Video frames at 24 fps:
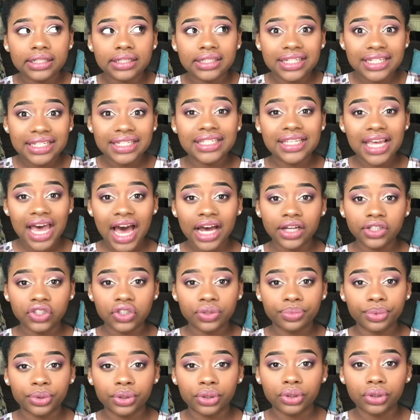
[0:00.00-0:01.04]

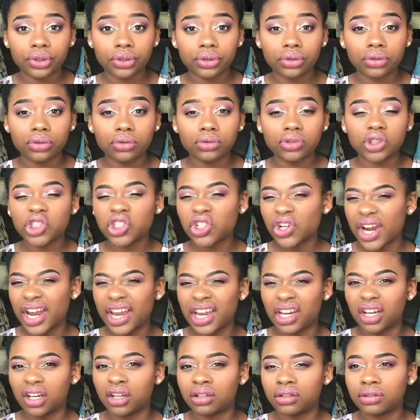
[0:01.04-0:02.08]
detachable
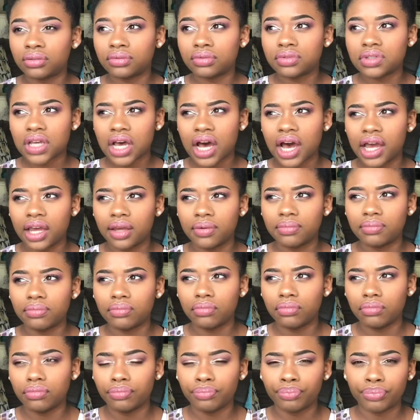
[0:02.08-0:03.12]
train type,
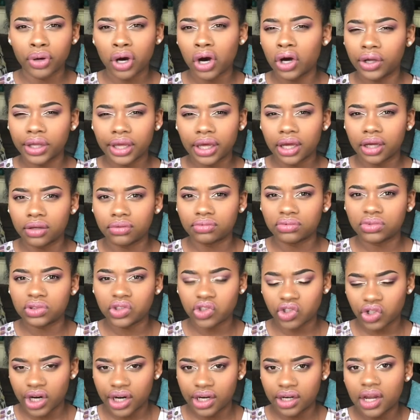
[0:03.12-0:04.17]
ball gown
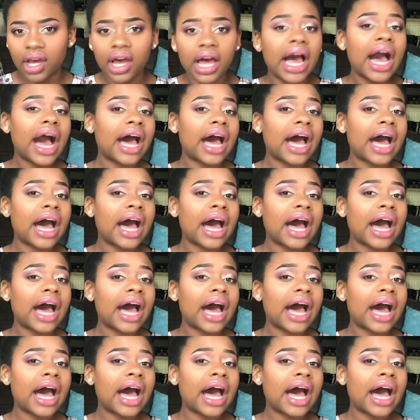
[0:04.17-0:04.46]
train.